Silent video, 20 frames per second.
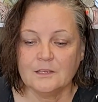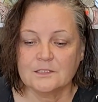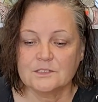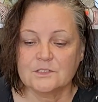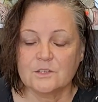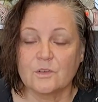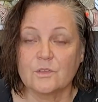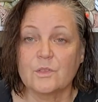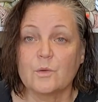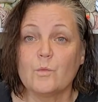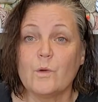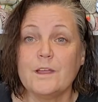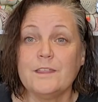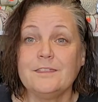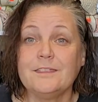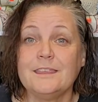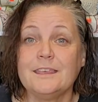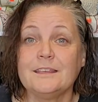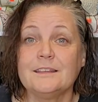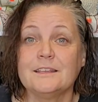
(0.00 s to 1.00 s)
So the
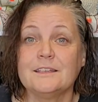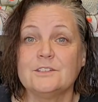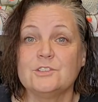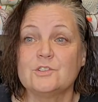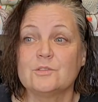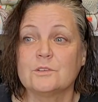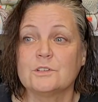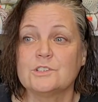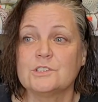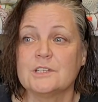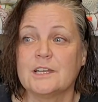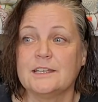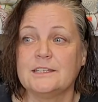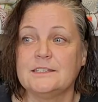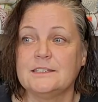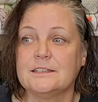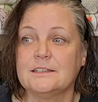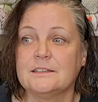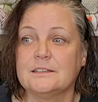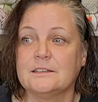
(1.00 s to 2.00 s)
one thing that George and I
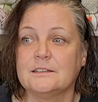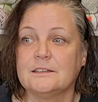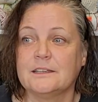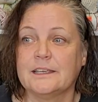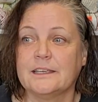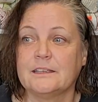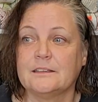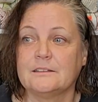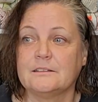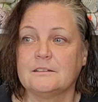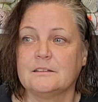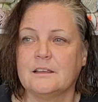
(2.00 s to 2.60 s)
did, like,